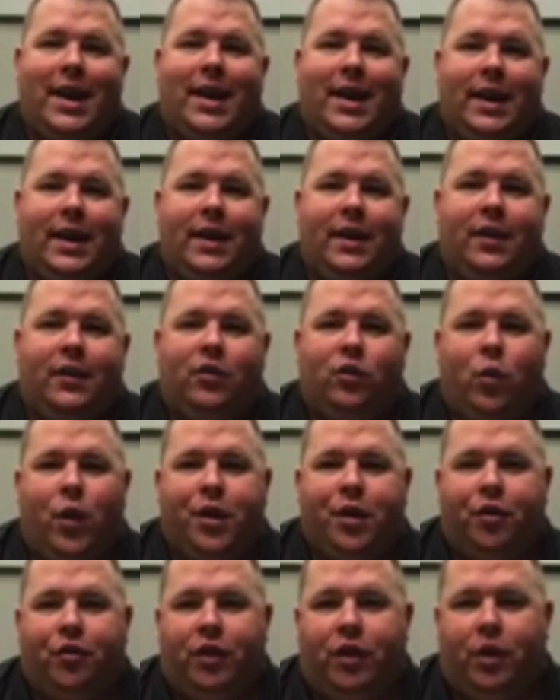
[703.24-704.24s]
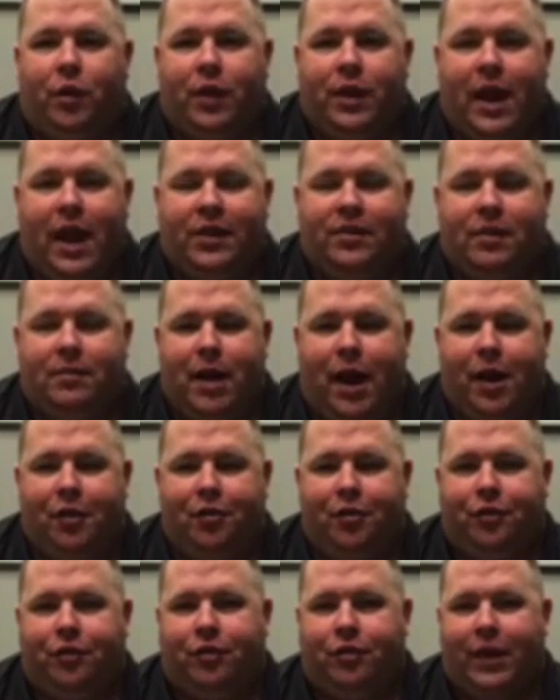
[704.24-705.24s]
what it is when you're dealing with
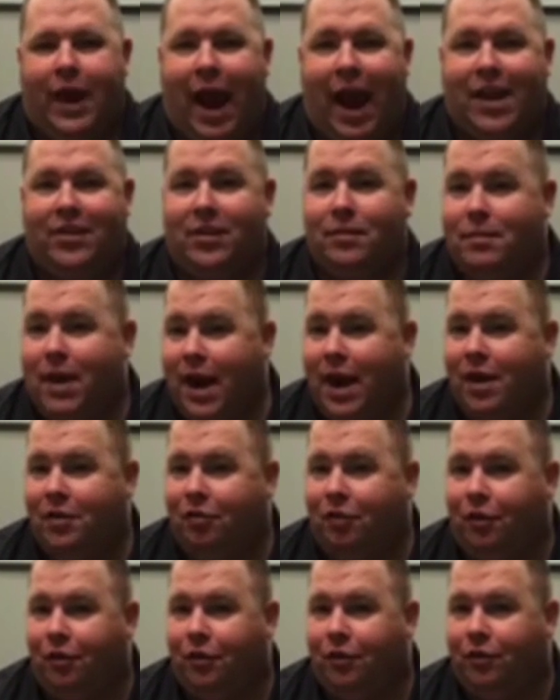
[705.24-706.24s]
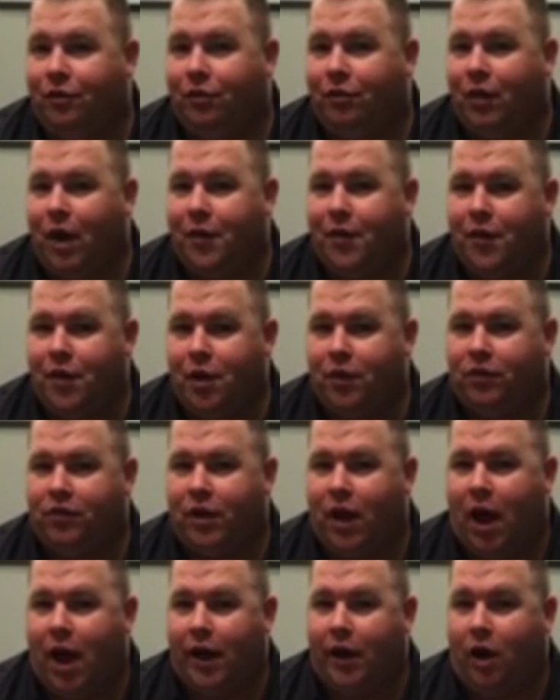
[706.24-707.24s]
asset managers. Asset managers on
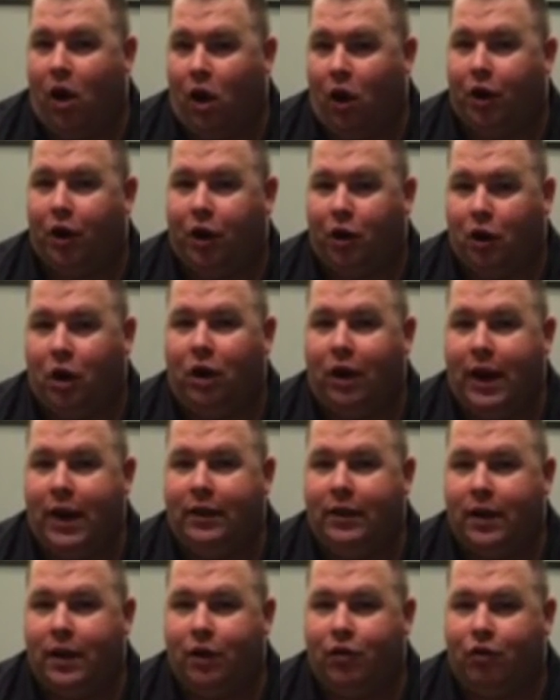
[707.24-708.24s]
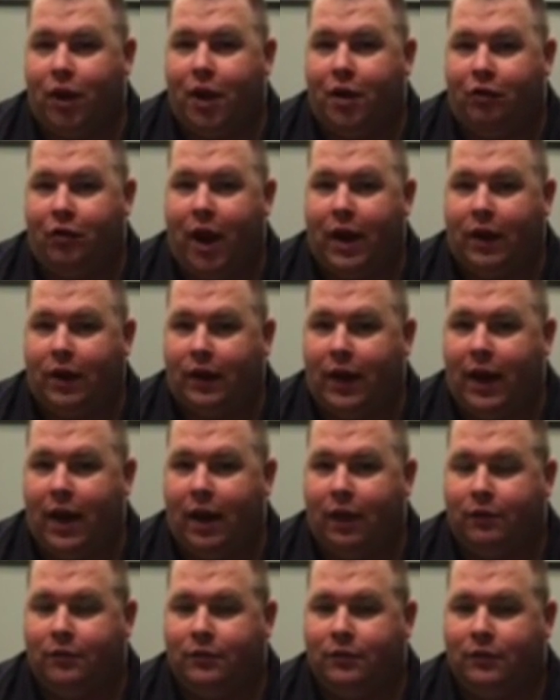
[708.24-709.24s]
the note side are going to go to LinkedIn and try to
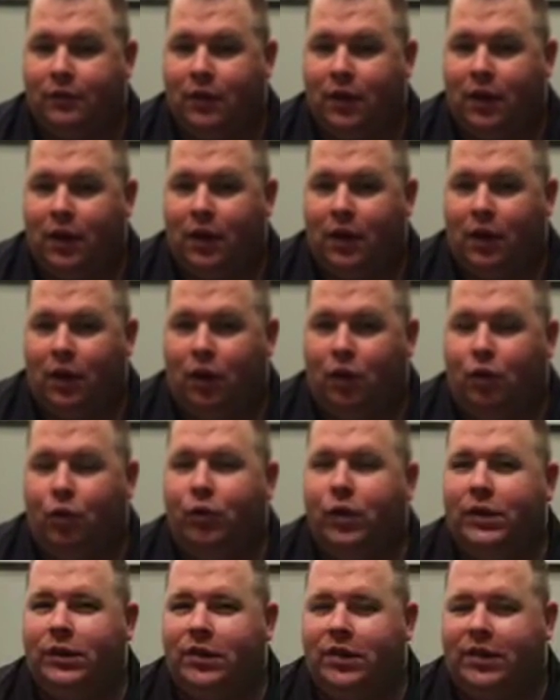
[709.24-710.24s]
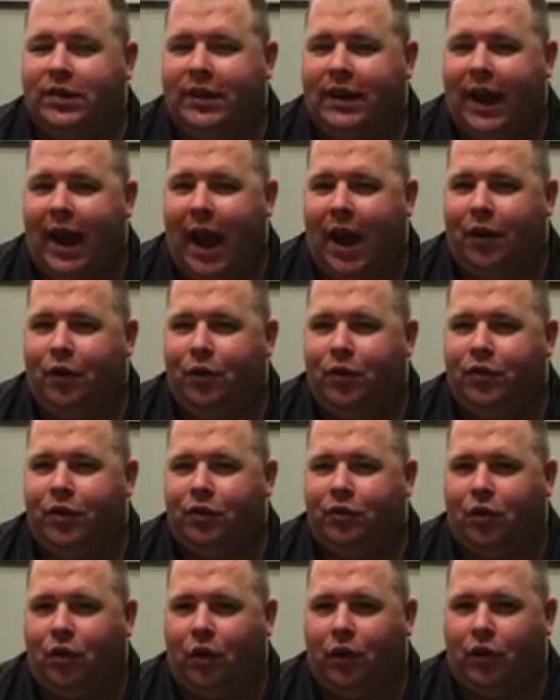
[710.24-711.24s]
track you down. Who is this
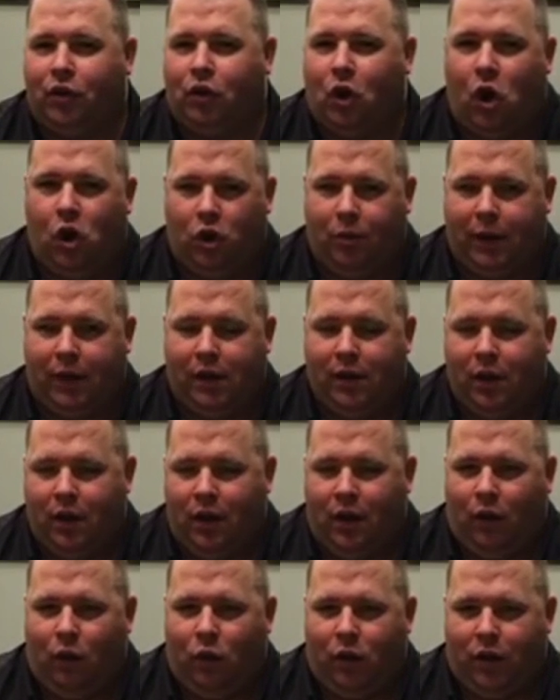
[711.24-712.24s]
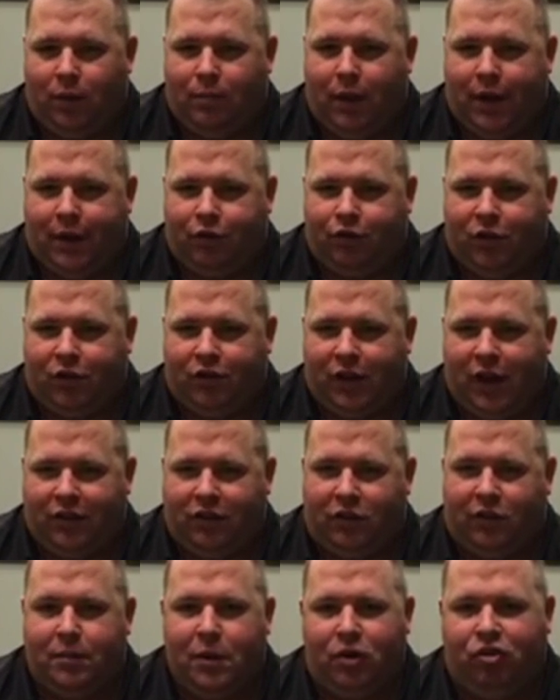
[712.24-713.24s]
cat? Who is this girl that's calling me? Want to buy
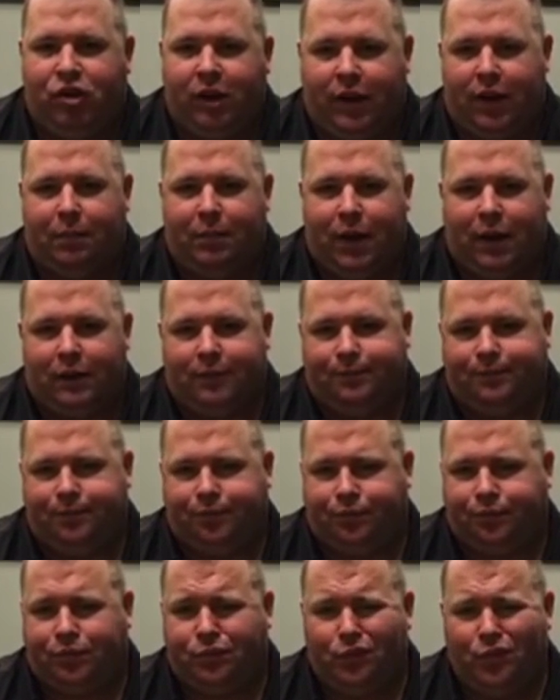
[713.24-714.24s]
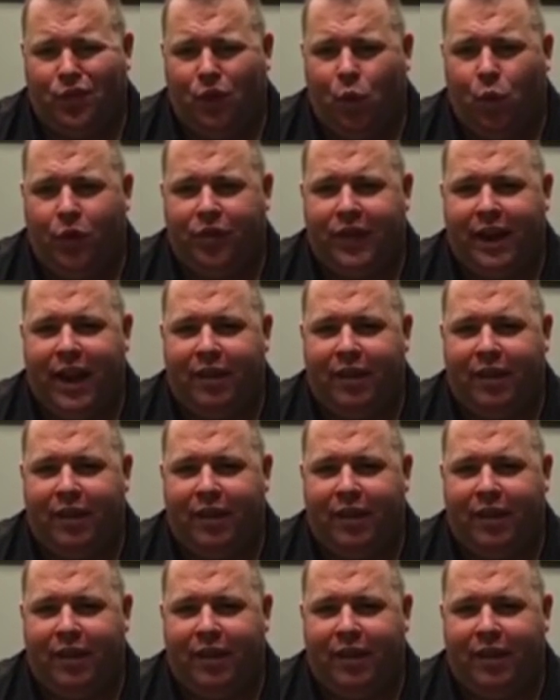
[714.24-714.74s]
distressed assets? Let me check about